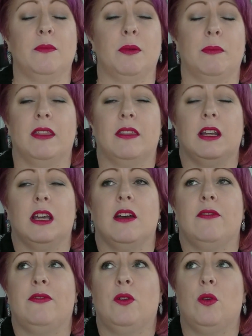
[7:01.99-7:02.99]
lip monthly
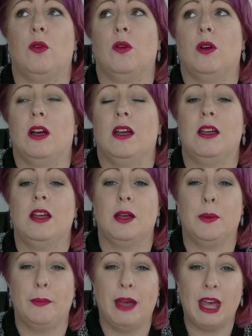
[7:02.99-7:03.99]
for
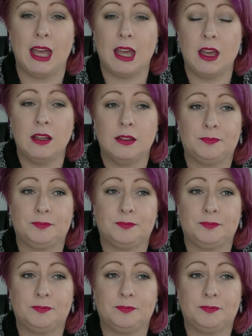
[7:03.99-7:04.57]
May.